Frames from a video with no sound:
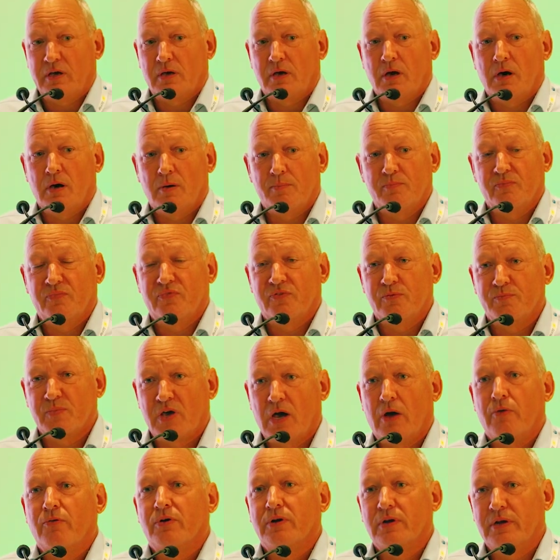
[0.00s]
their carbon from
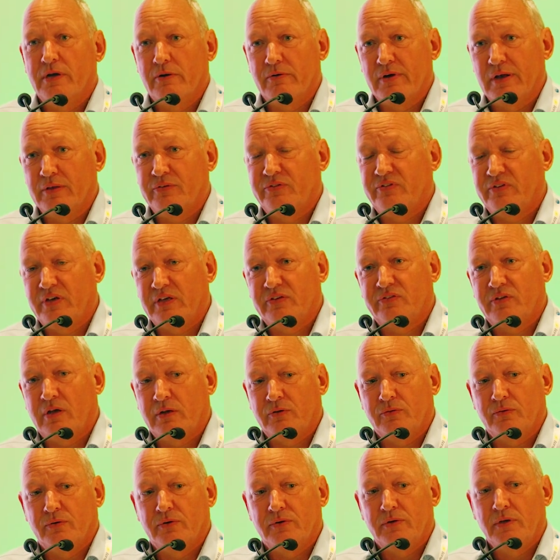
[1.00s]
currently around
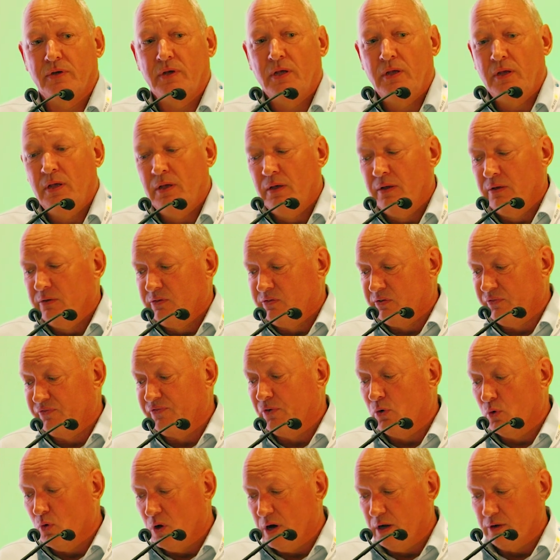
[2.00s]
600 to
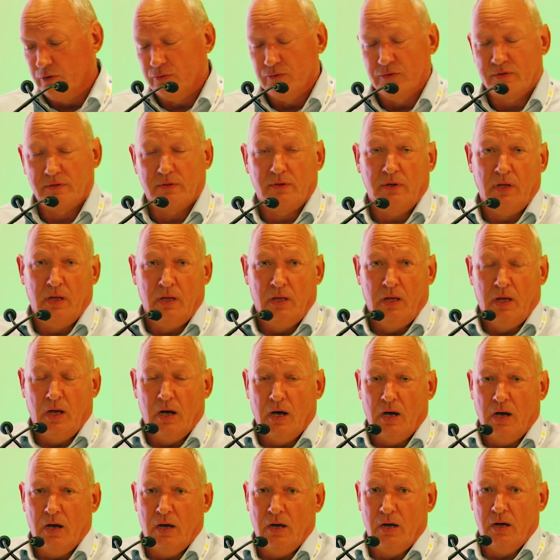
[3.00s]
400
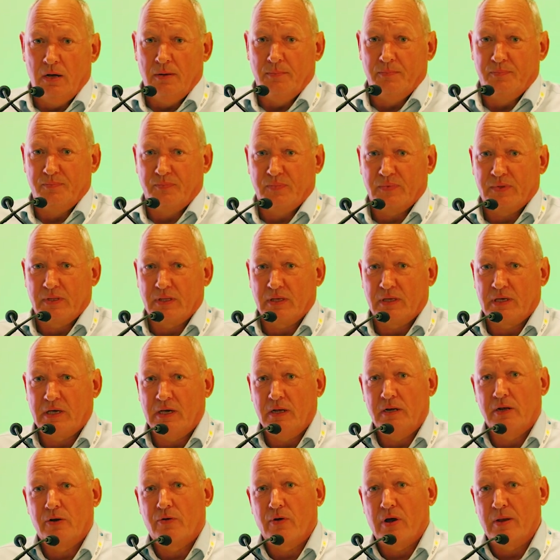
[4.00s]

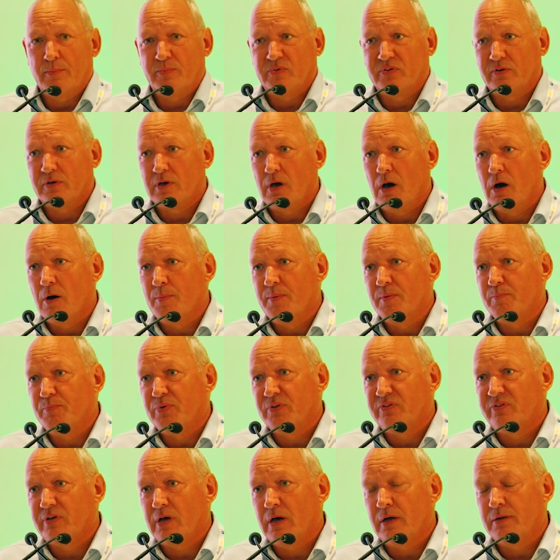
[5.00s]
kilograms of carbon
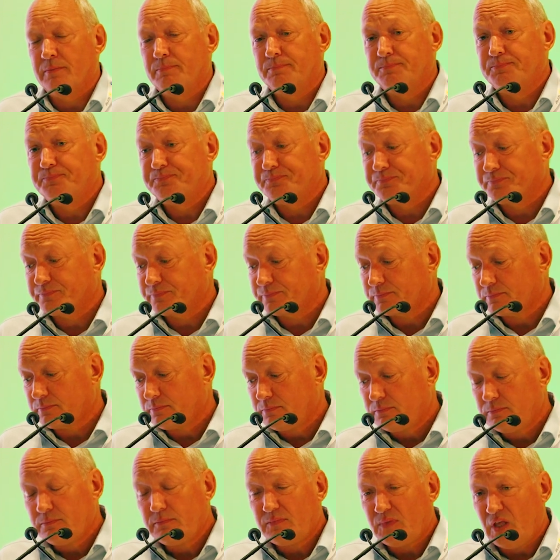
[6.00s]
per tonne.
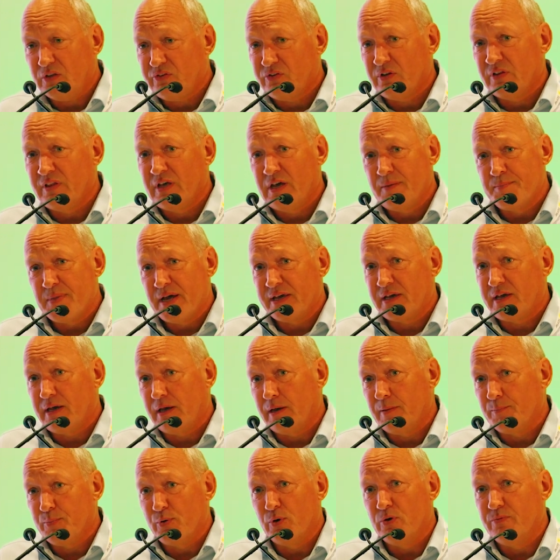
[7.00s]
So they're
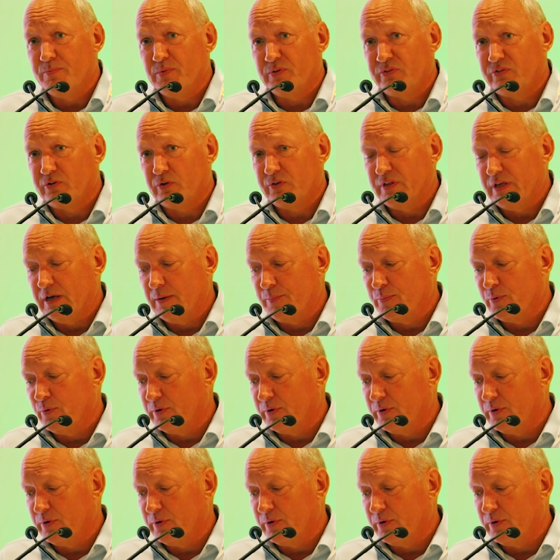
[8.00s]
making improvements on their